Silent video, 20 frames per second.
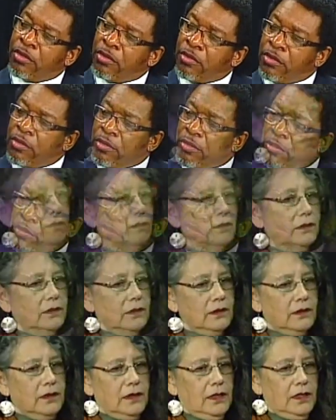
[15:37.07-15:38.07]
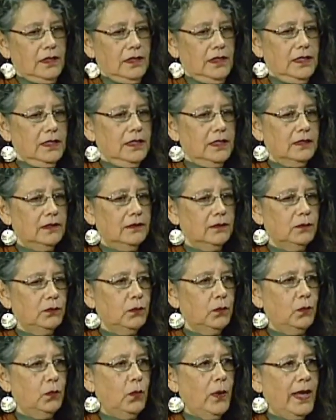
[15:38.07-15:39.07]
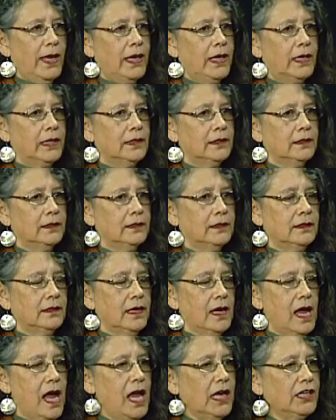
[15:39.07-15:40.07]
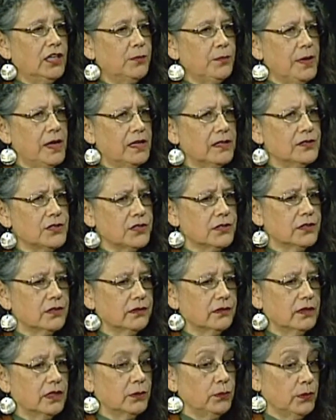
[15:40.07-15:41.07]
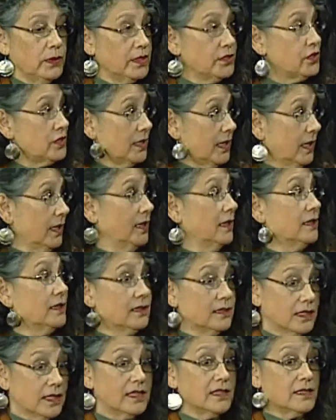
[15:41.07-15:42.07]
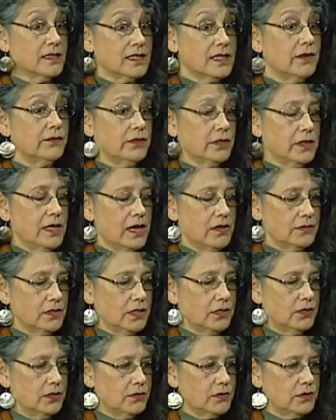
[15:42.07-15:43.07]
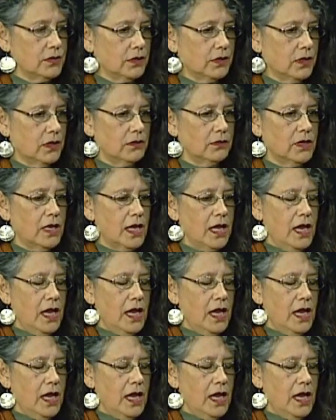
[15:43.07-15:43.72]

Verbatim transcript: Well, when acupuncture originated several thousand years ago,